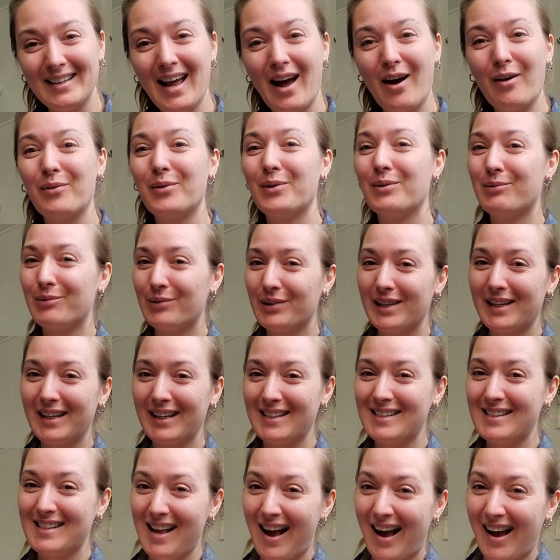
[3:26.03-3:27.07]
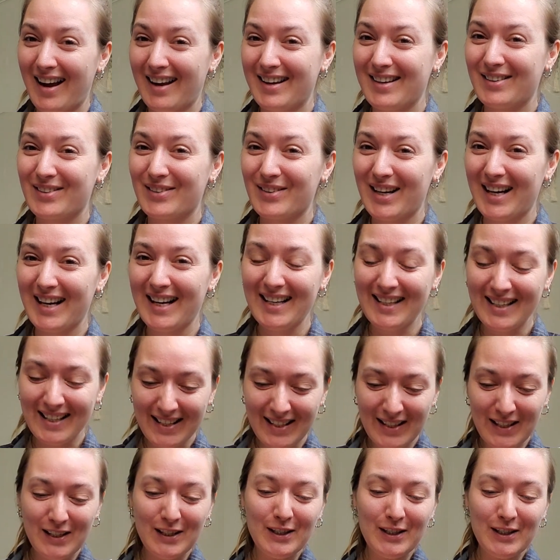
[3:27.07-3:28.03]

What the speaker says: that would really suck, right?